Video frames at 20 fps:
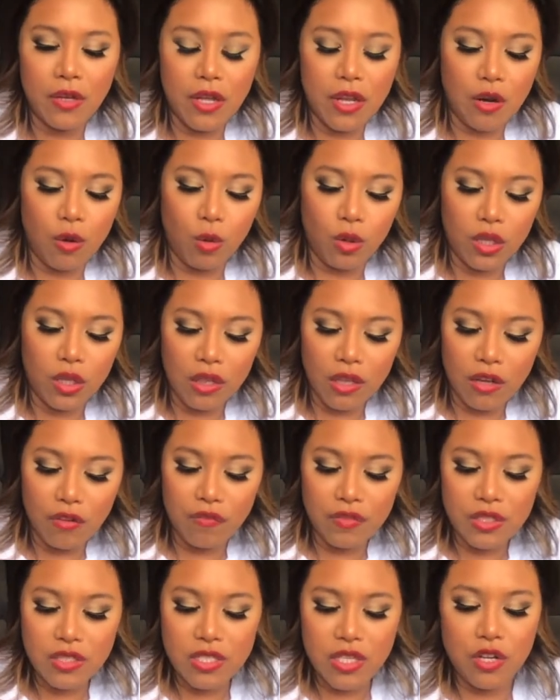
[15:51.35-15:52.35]
and I really love
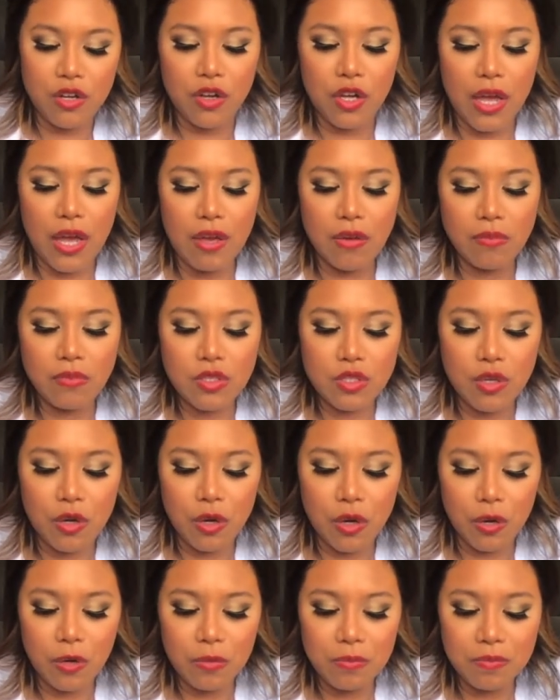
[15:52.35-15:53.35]
Nintendo games,
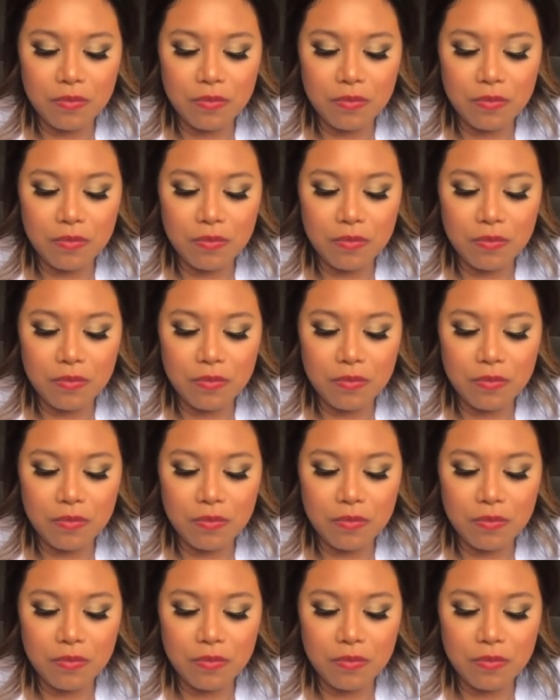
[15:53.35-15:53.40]
so